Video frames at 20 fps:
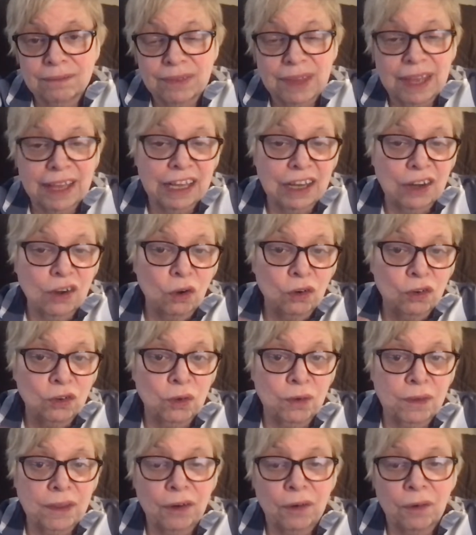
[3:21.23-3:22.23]
They could go
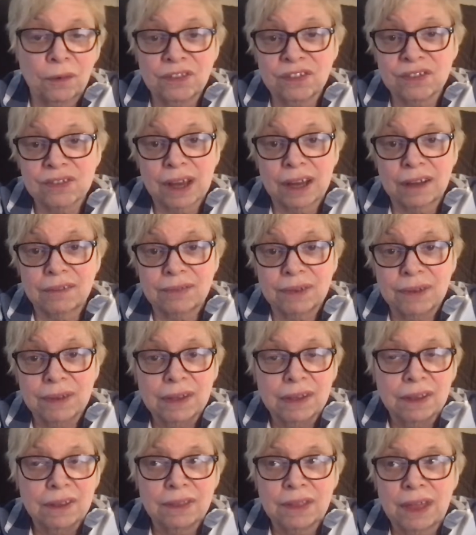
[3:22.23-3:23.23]
do their own stuff.
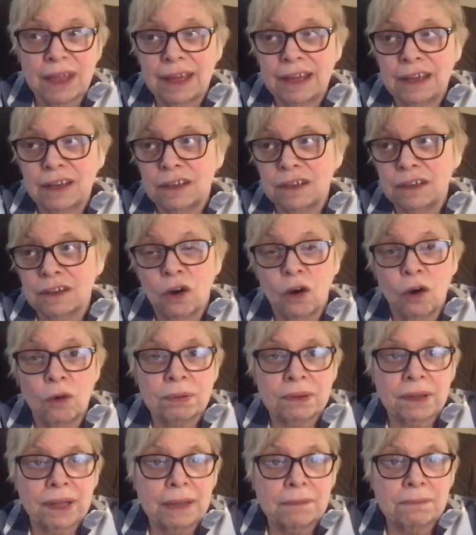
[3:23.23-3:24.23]
They could go
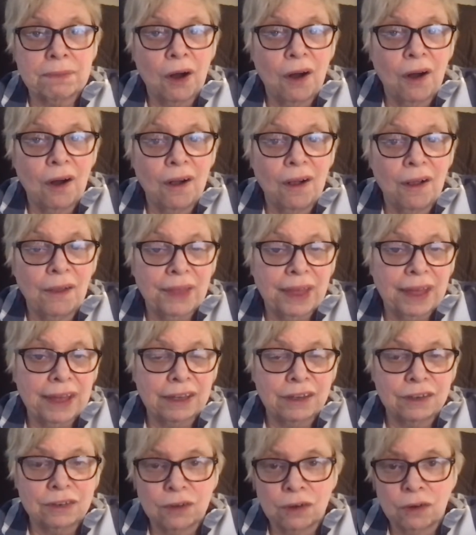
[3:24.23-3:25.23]
play ball. They
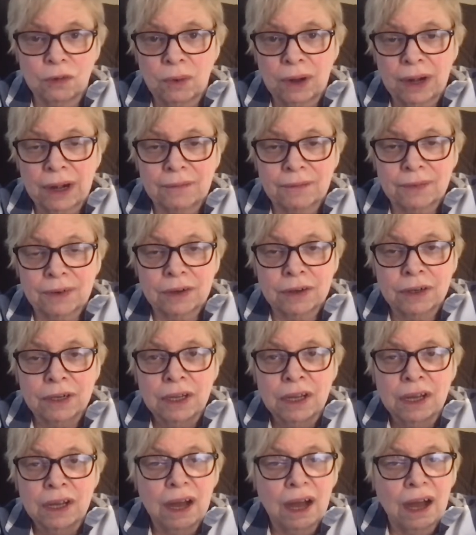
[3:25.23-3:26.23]
could do whatever
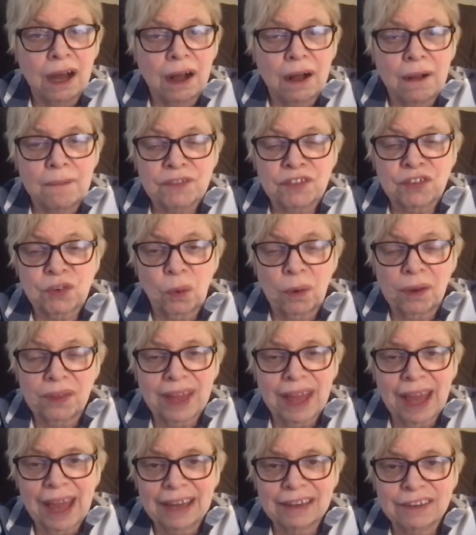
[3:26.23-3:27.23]
um, chore they
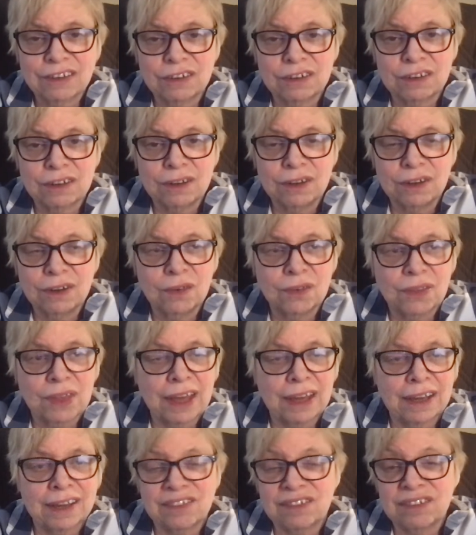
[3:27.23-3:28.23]
had to do.
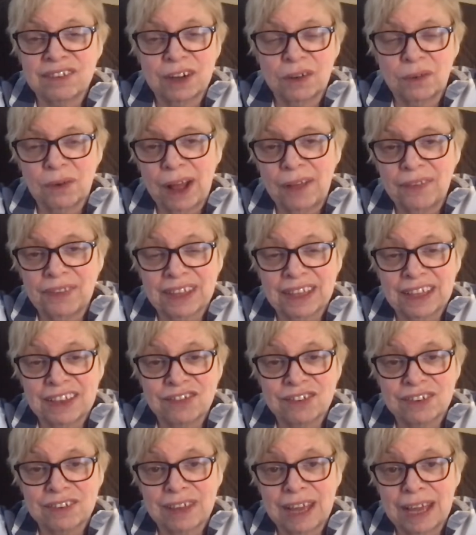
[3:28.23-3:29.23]
They could sit around the
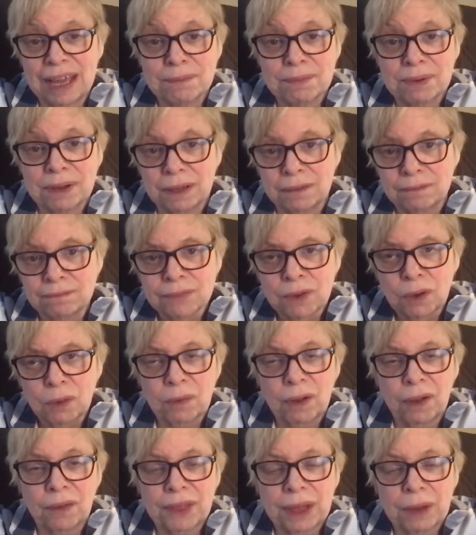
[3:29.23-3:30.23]
kitchen table.
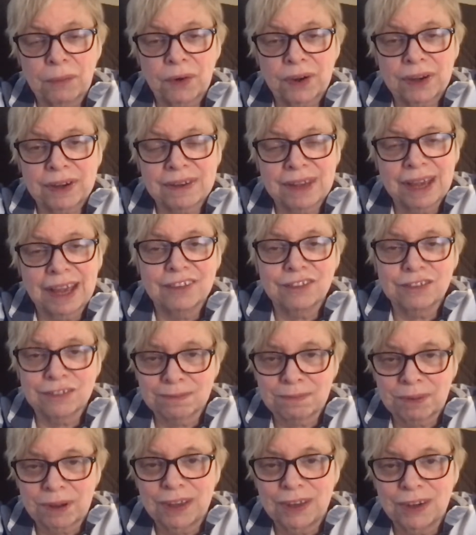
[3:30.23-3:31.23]
Well, they were intense,
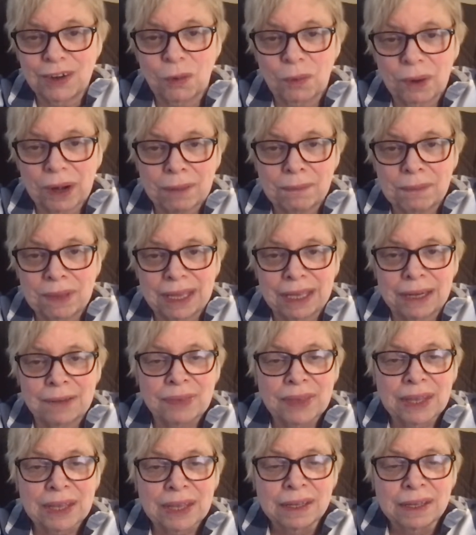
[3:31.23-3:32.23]
but you know what I mean.
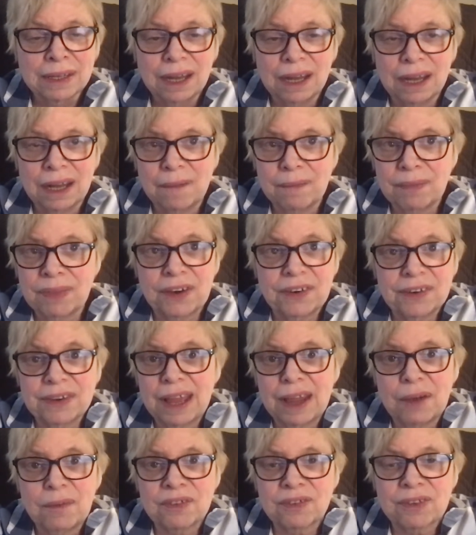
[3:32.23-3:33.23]
Um, their
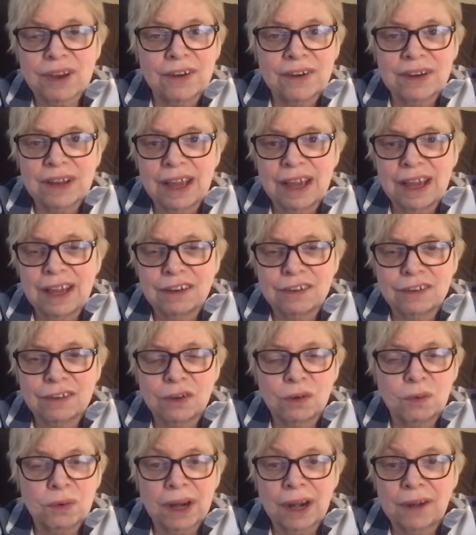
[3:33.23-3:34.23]
day was their day to
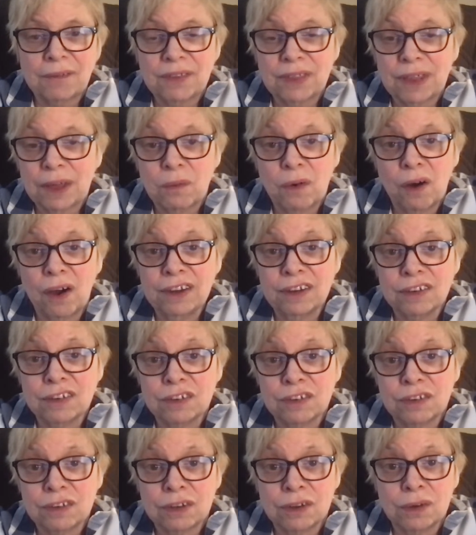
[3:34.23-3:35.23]
do whatever they wanted to
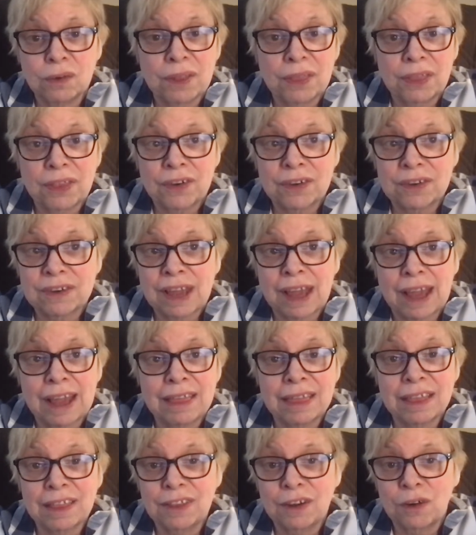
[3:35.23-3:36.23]
do, and their
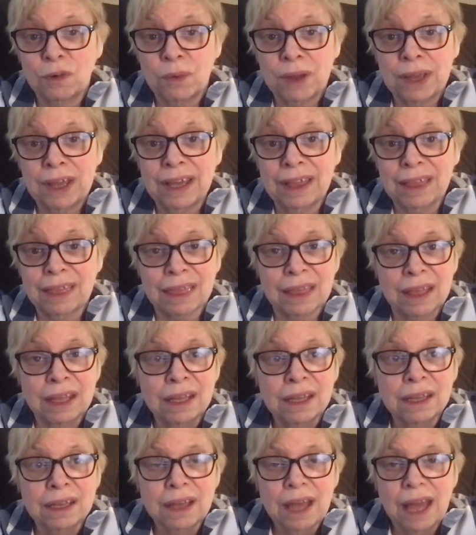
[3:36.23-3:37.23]
days and their weeks
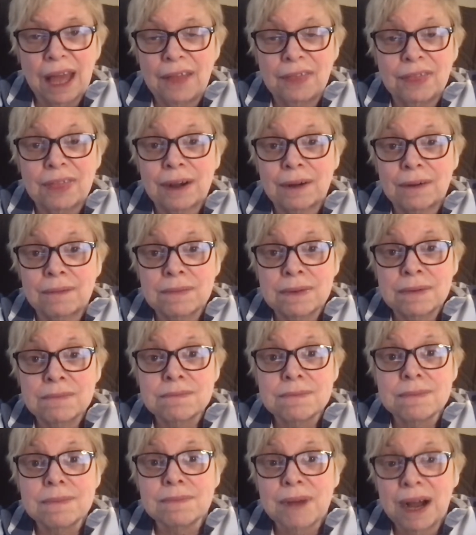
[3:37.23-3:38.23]
and their
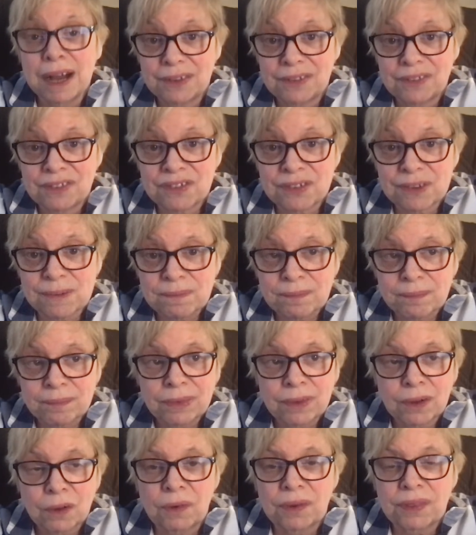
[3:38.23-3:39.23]
months
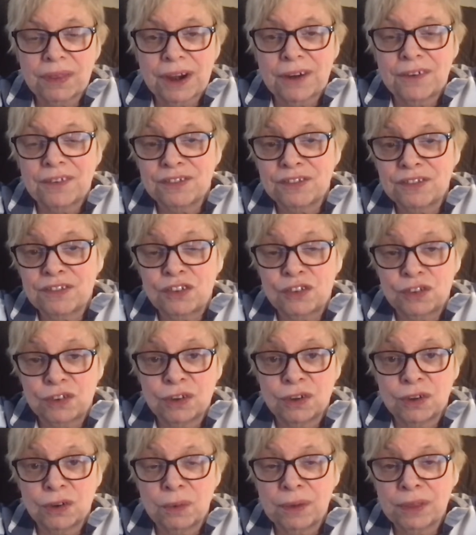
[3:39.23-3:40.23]
were theirs to
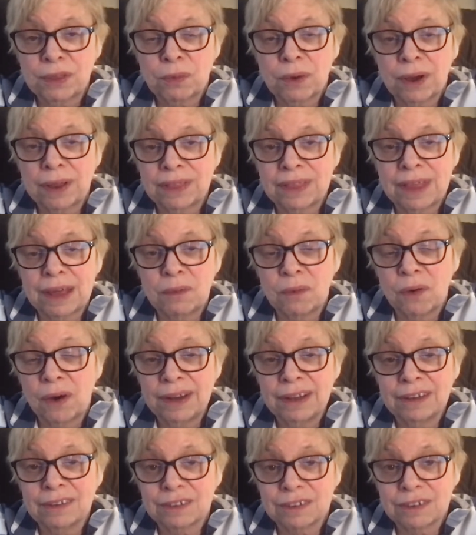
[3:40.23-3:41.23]
do with what they
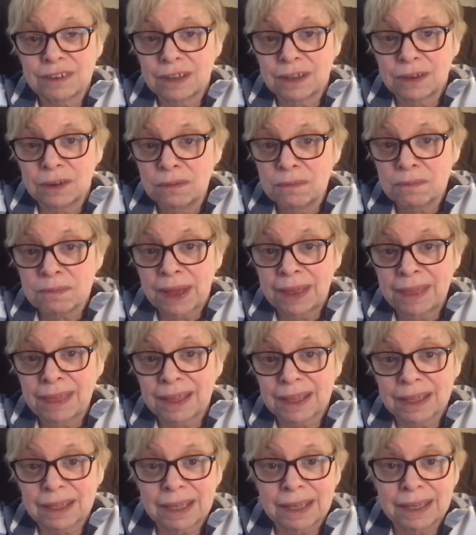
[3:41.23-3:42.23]
wanted to do,
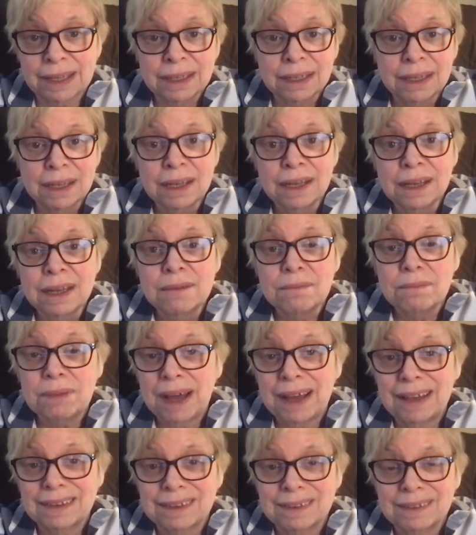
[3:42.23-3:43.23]
basically
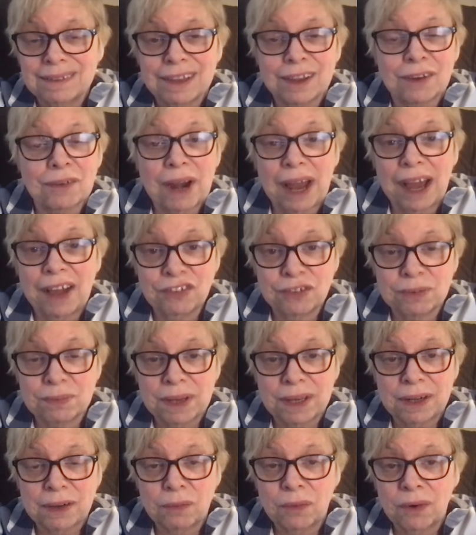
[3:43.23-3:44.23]
but the
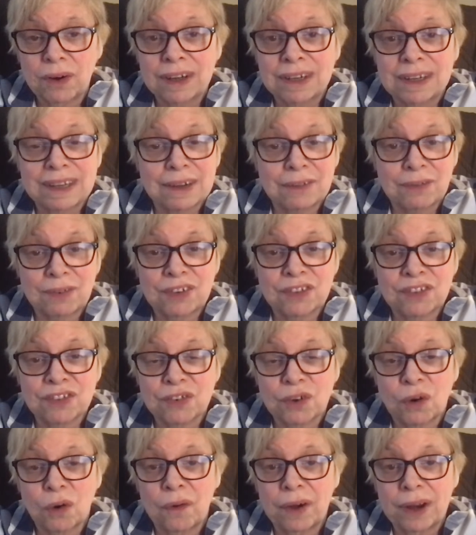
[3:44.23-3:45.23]
craftsmen were a different
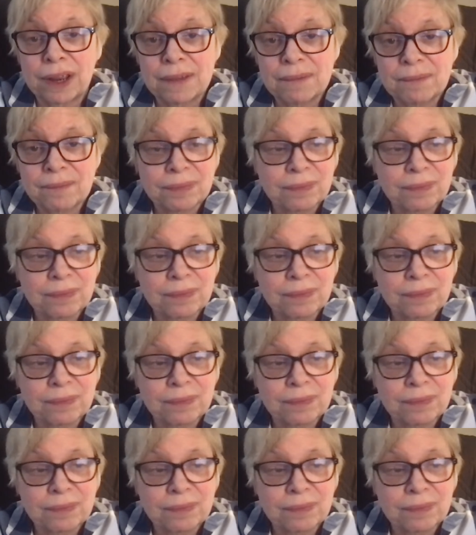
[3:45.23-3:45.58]
story.